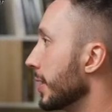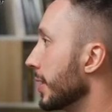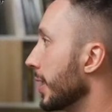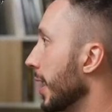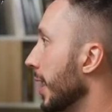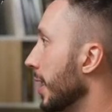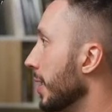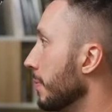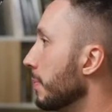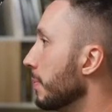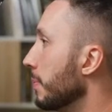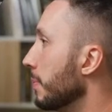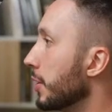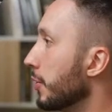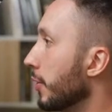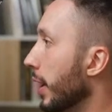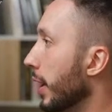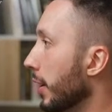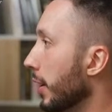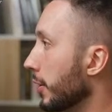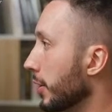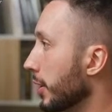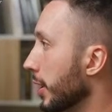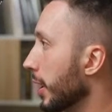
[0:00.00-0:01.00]
and
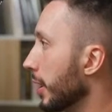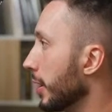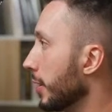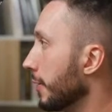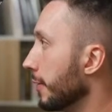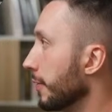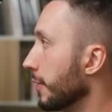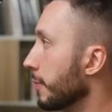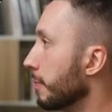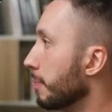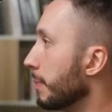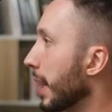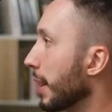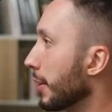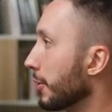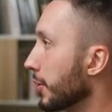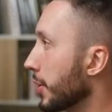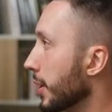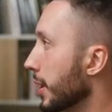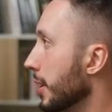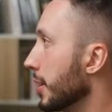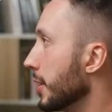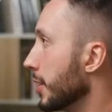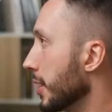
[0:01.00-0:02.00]
midground kind of
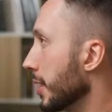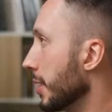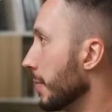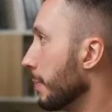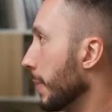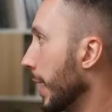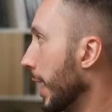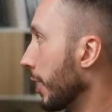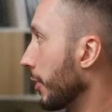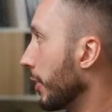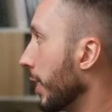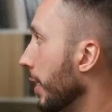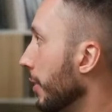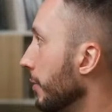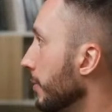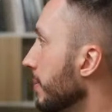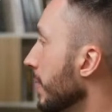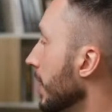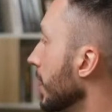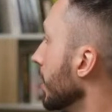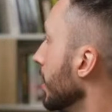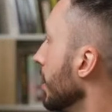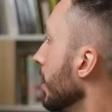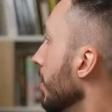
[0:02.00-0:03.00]
mountains and background.
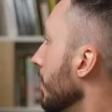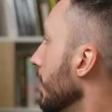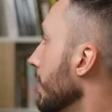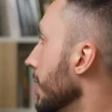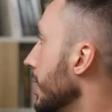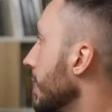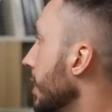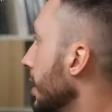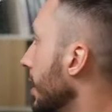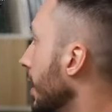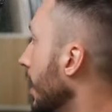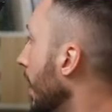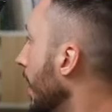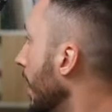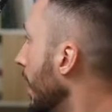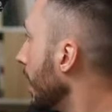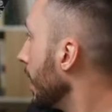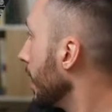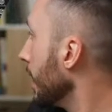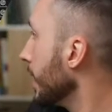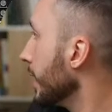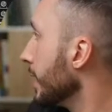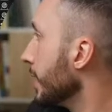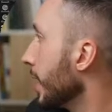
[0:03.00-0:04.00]
The
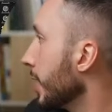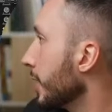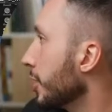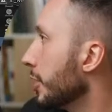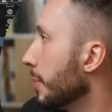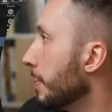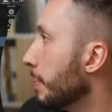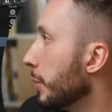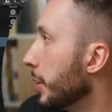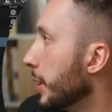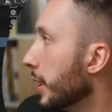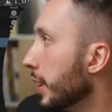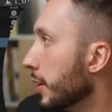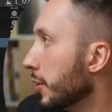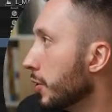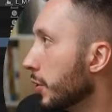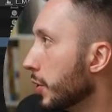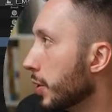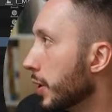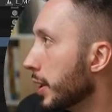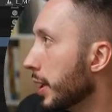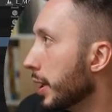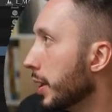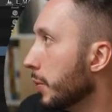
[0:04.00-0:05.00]
sky is actually pretty
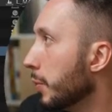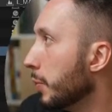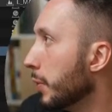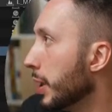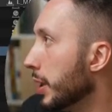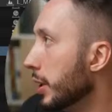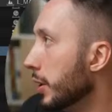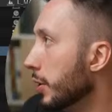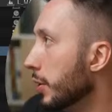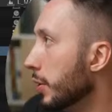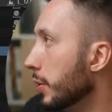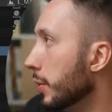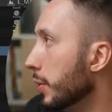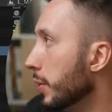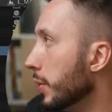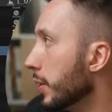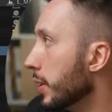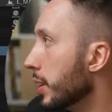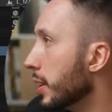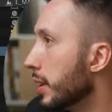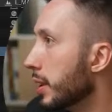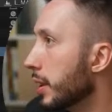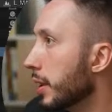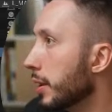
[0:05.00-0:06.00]
interesting. We
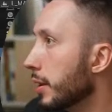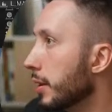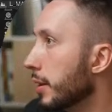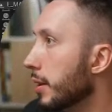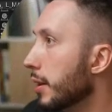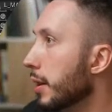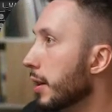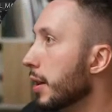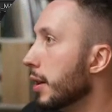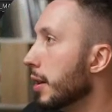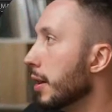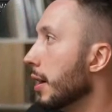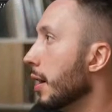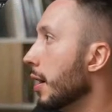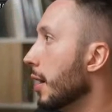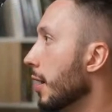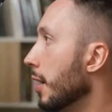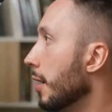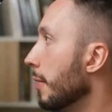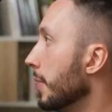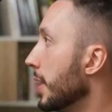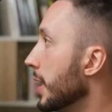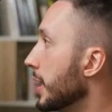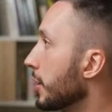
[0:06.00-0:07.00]
used,
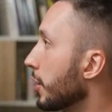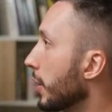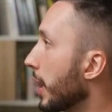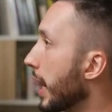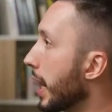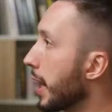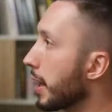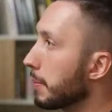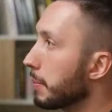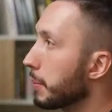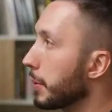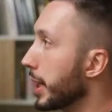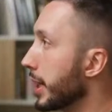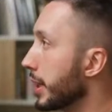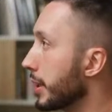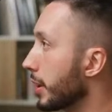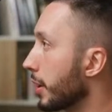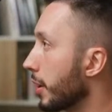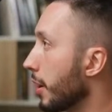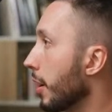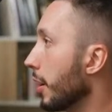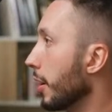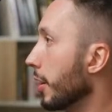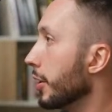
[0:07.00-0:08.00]
these are hand-placed
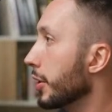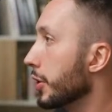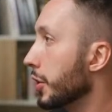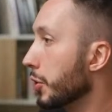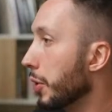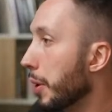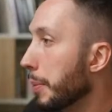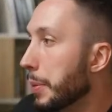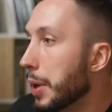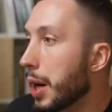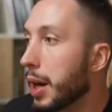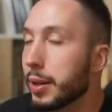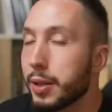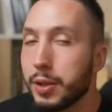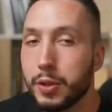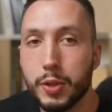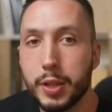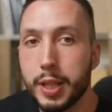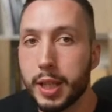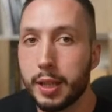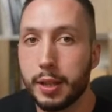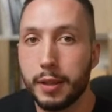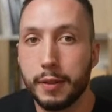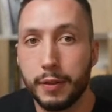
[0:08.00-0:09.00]
cards, so I'm not
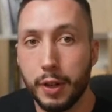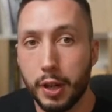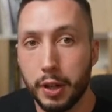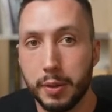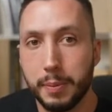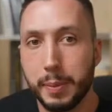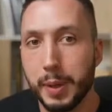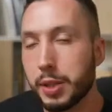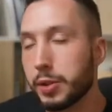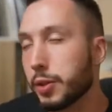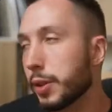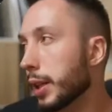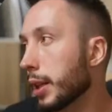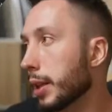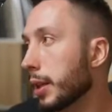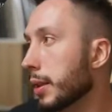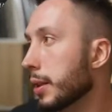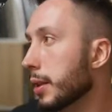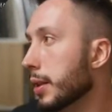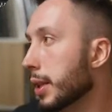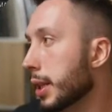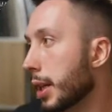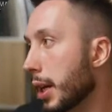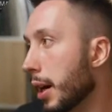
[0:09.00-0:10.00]
using the volumetric
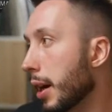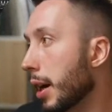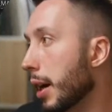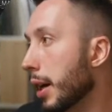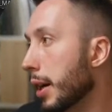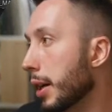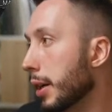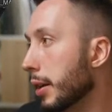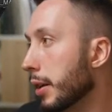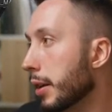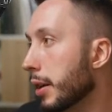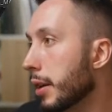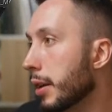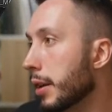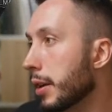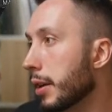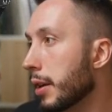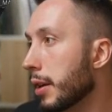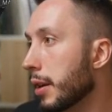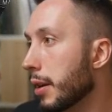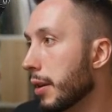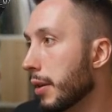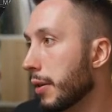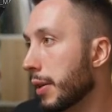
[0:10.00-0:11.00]
sky
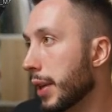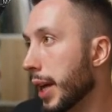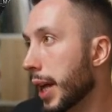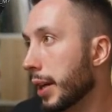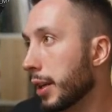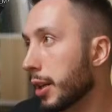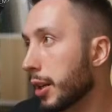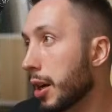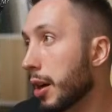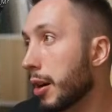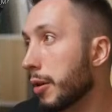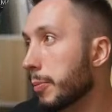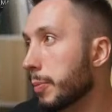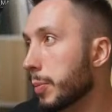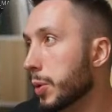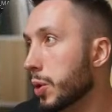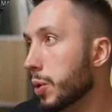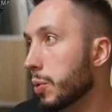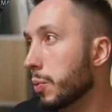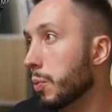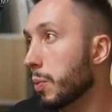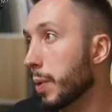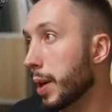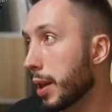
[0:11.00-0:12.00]
that
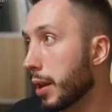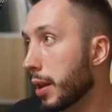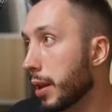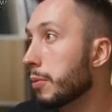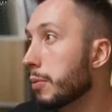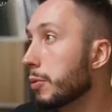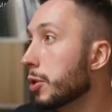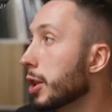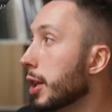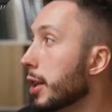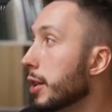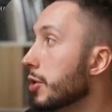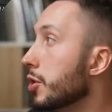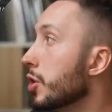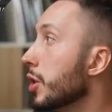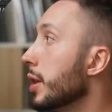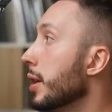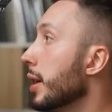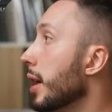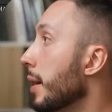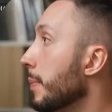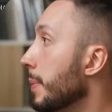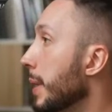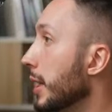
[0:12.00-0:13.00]
comes with Unreal
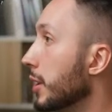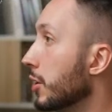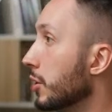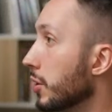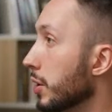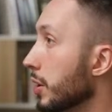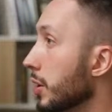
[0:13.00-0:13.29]
Engine. I'm actually